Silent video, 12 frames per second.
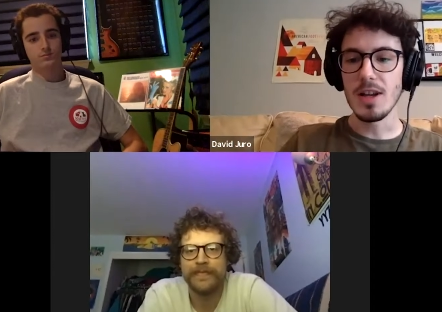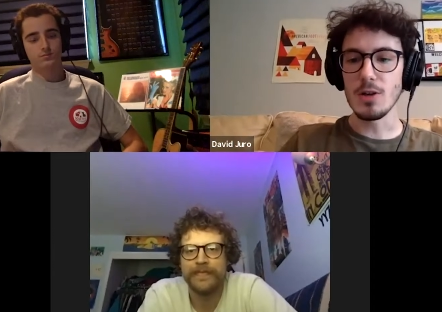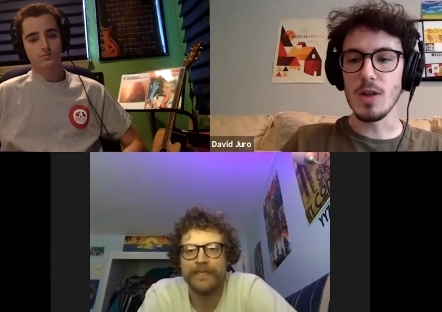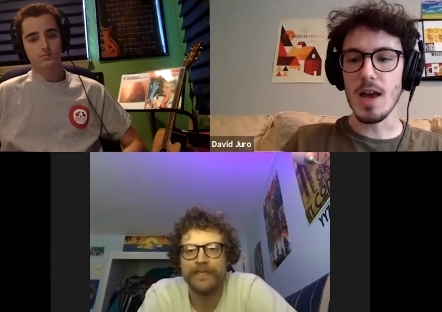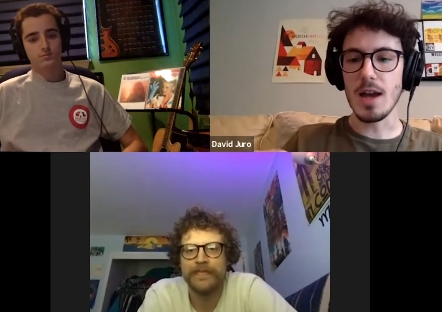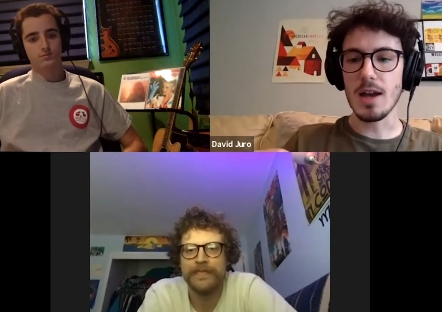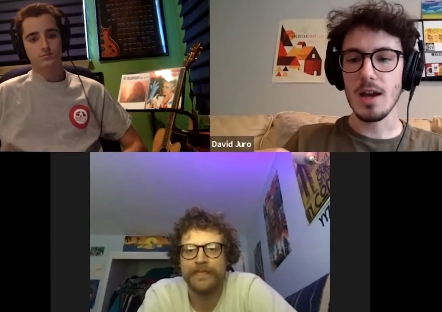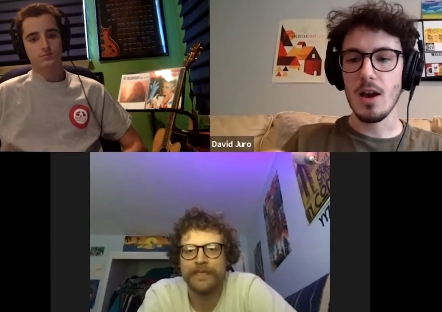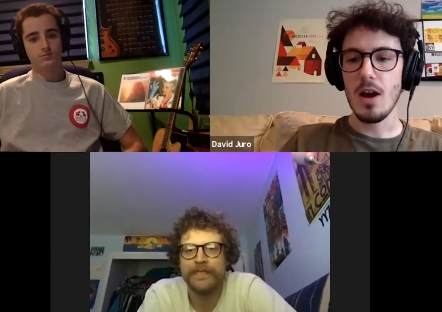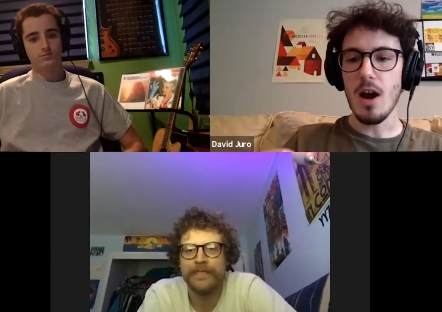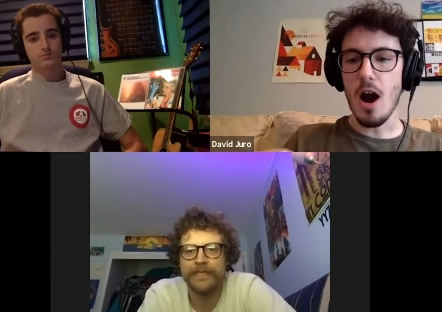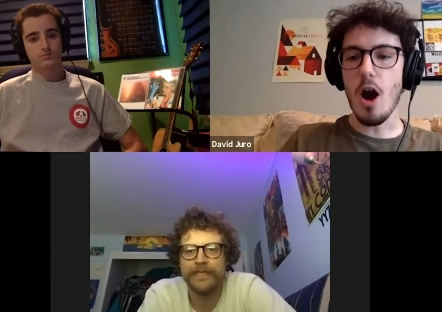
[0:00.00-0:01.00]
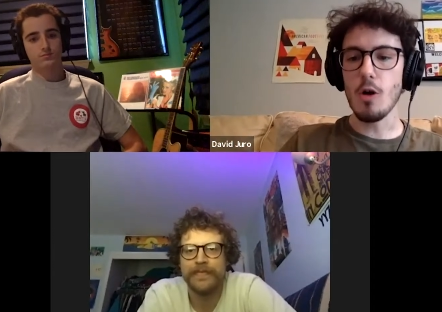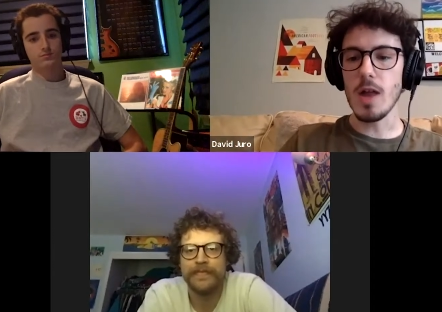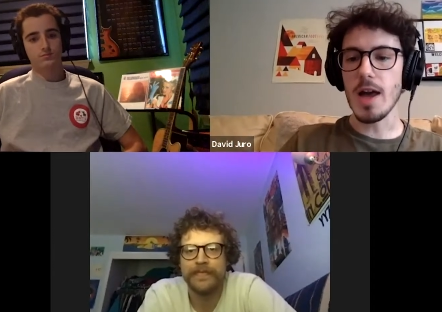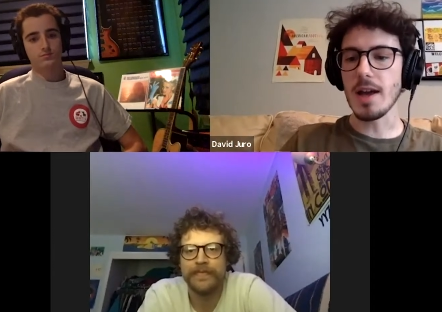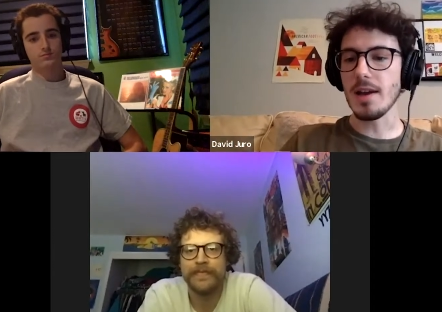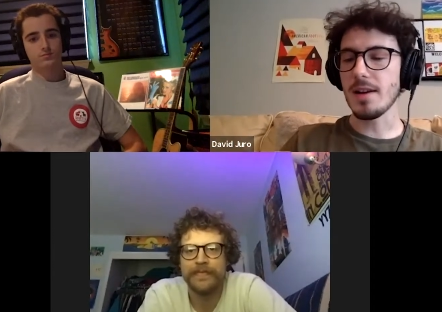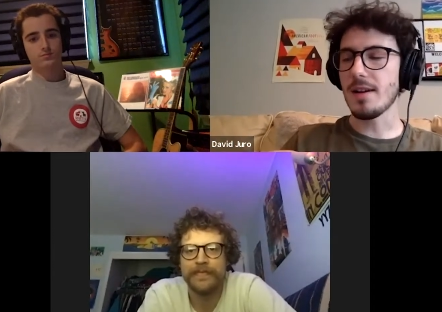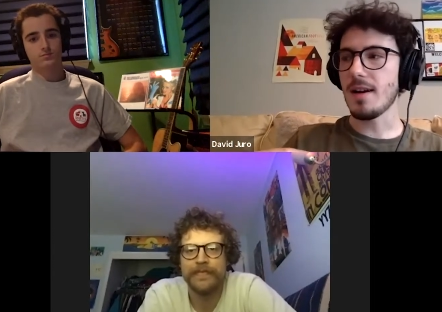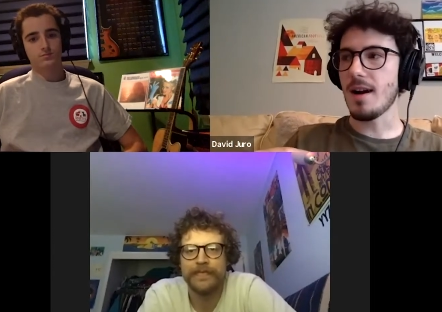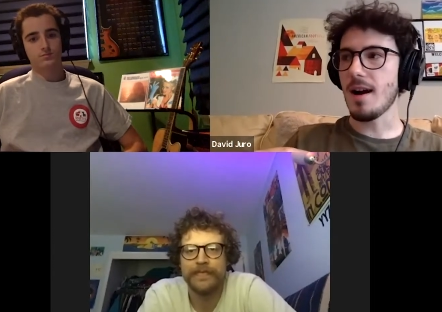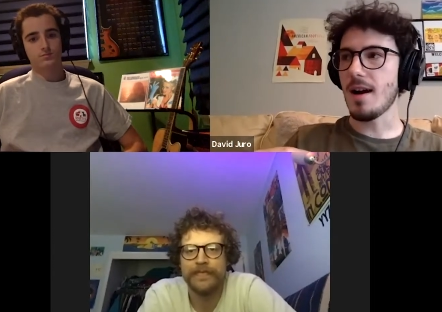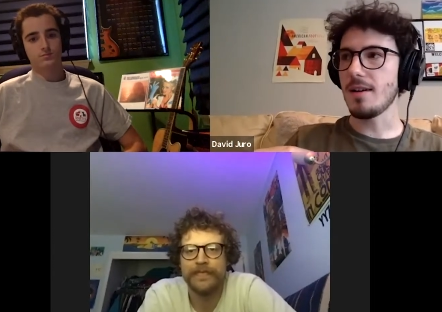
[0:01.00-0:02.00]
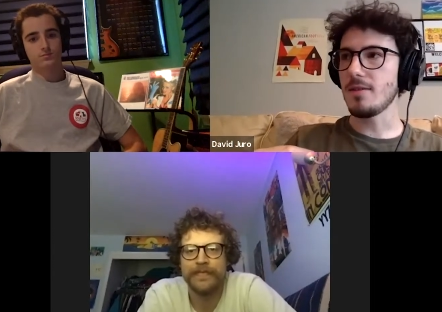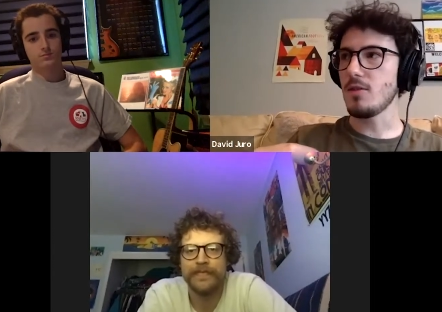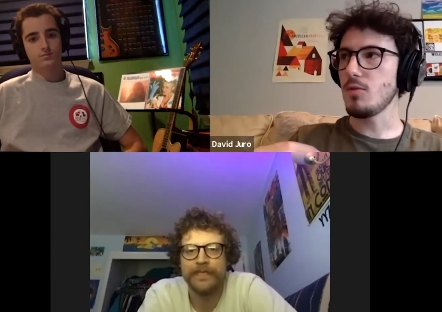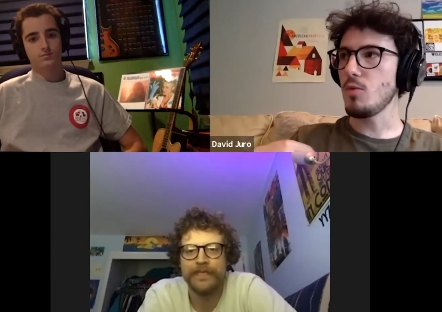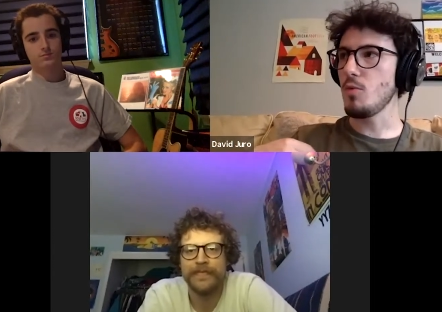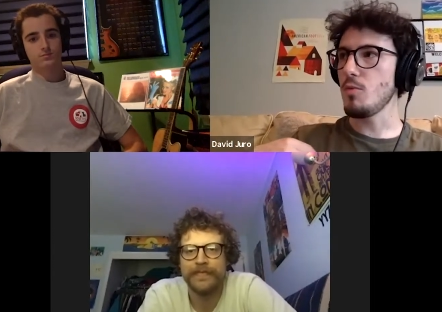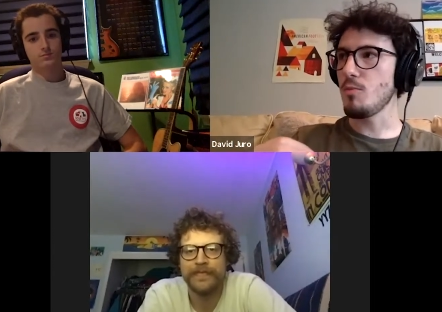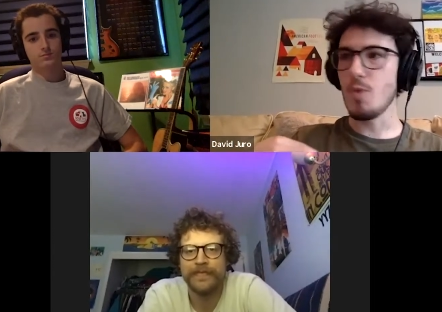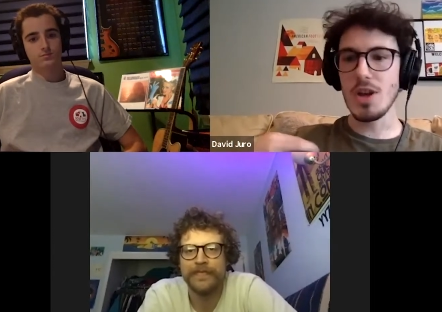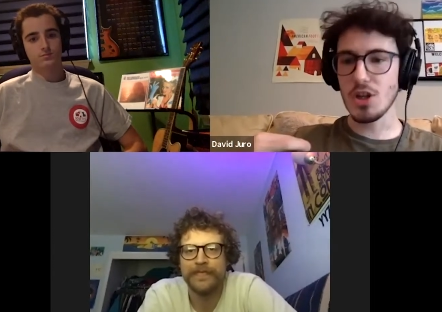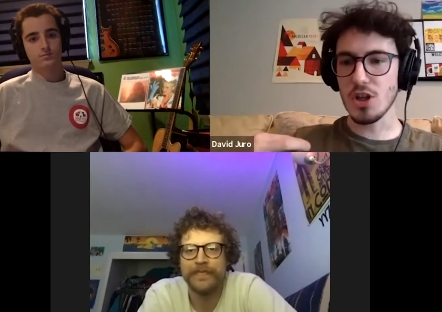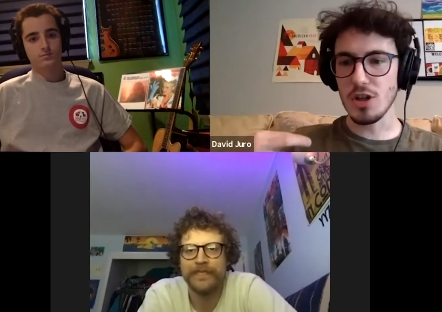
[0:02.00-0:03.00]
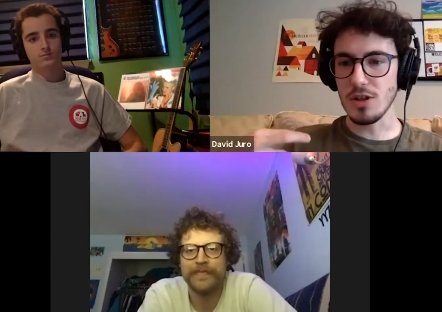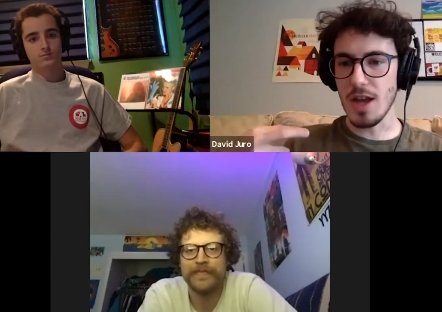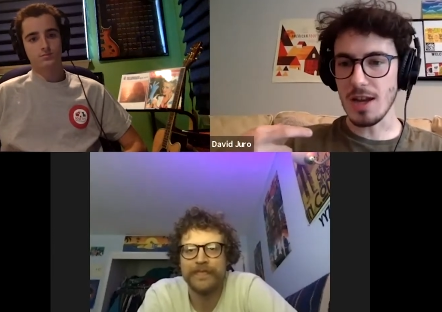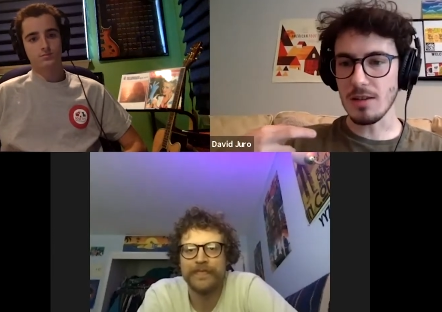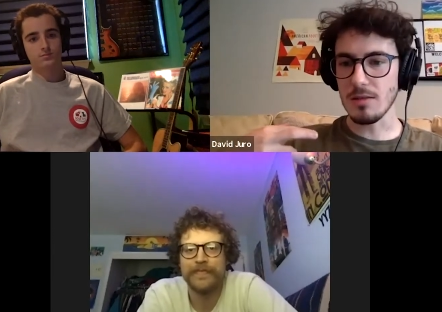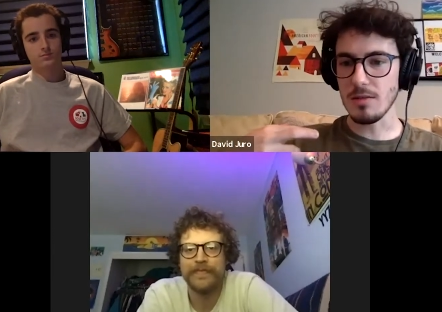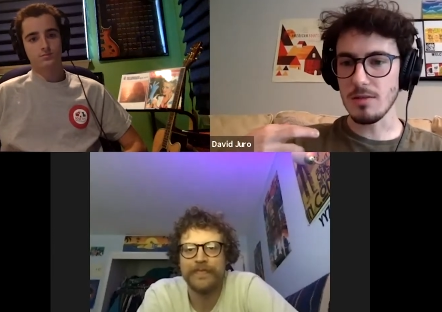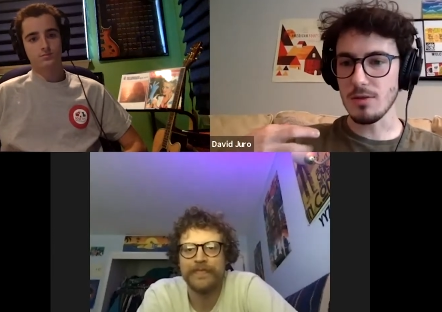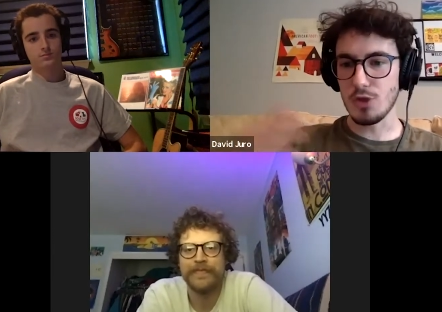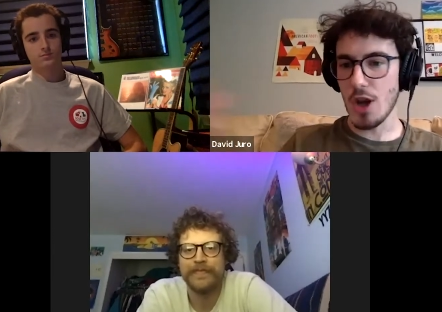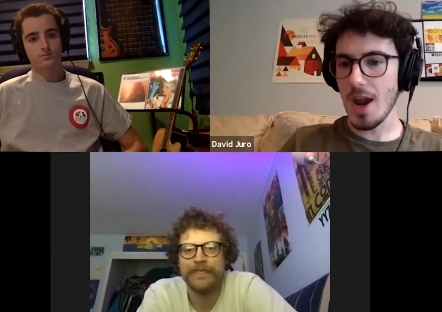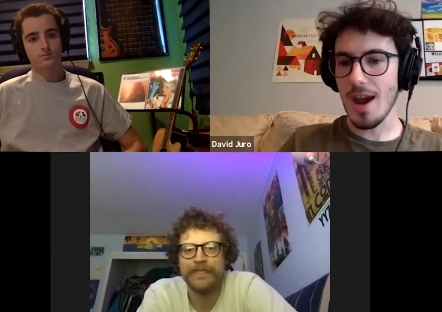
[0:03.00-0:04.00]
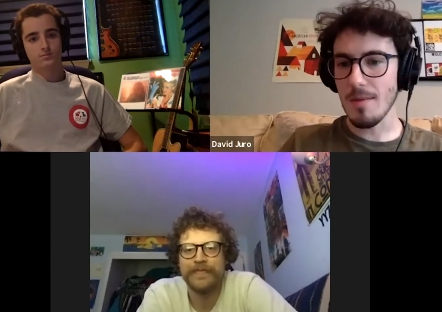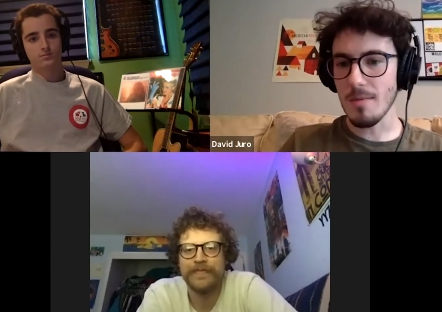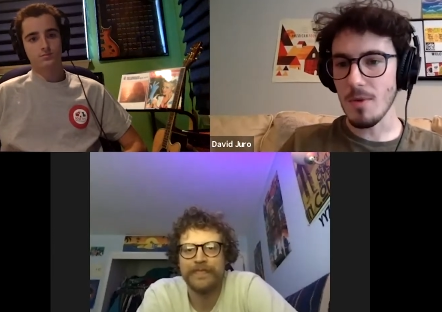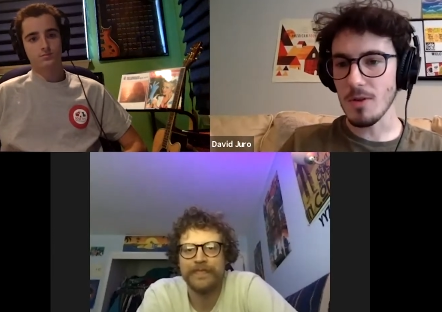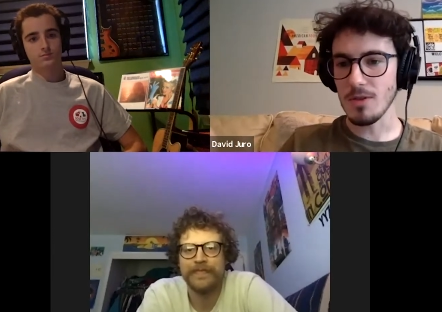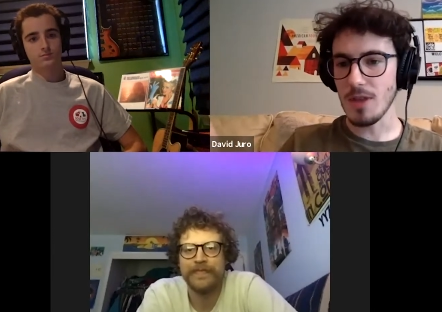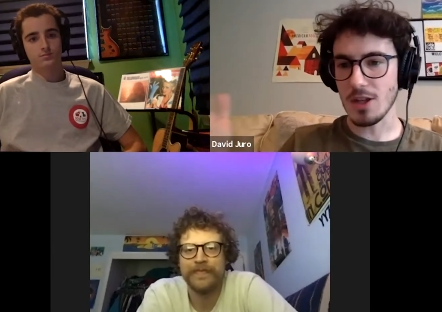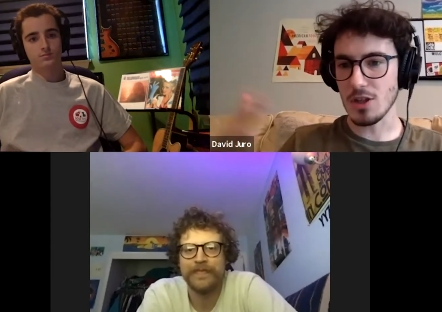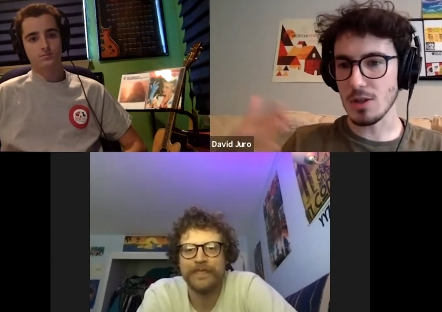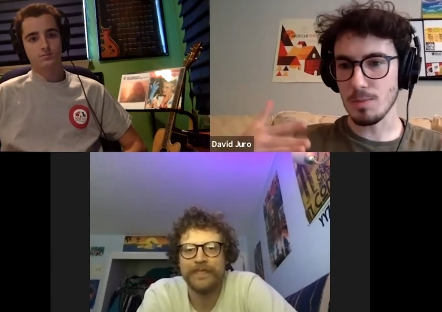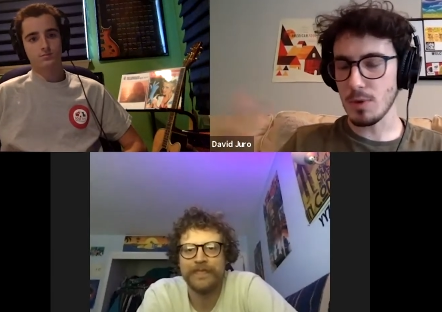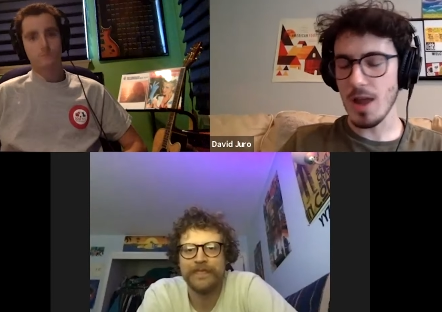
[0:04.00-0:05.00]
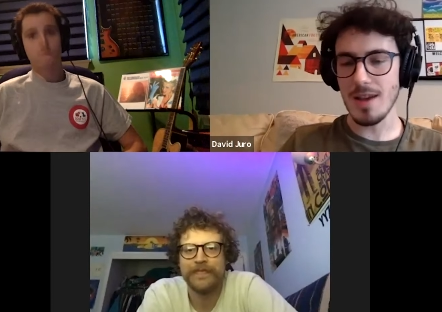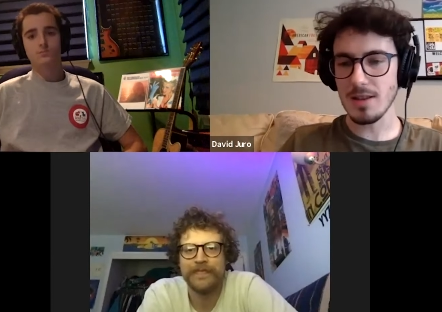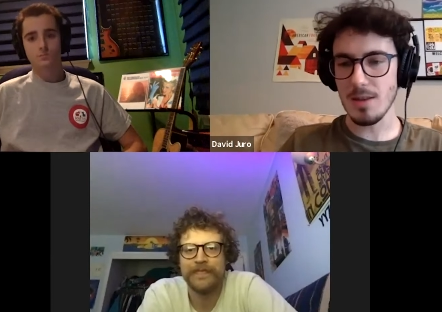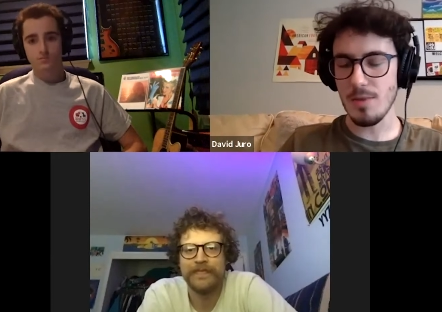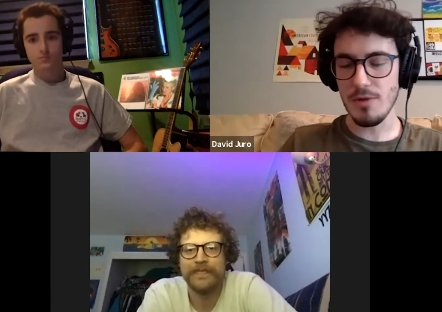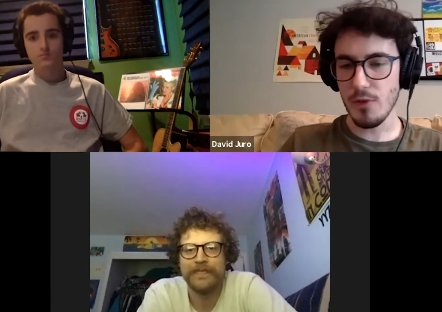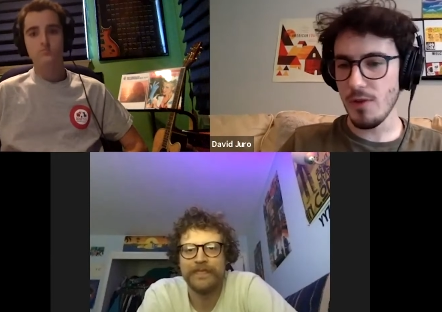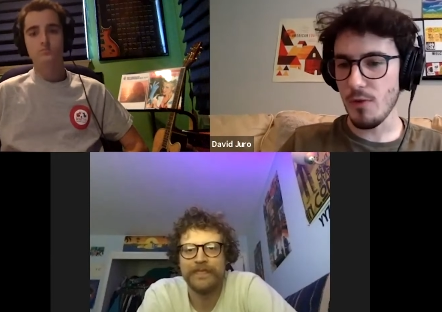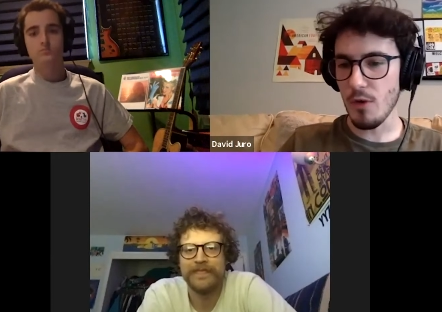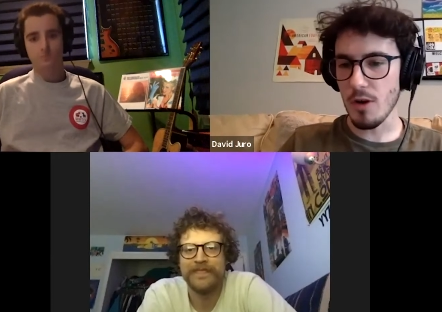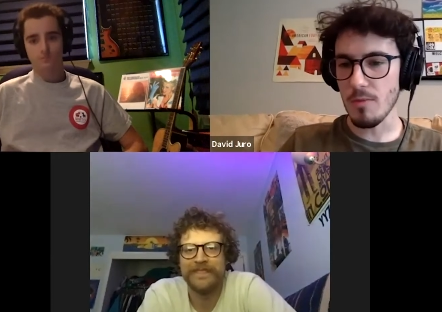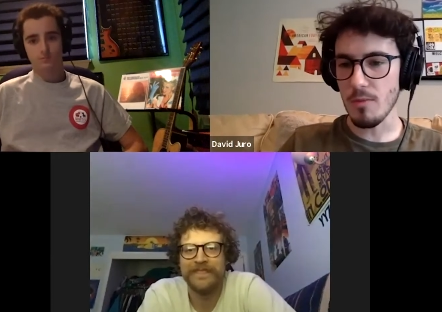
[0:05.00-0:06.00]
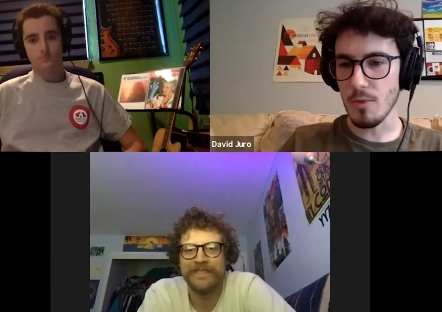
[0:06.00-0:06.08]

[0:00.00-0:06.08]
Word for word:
Speaker 1: You're like, oh, like we should like jam, like just play some in freeform.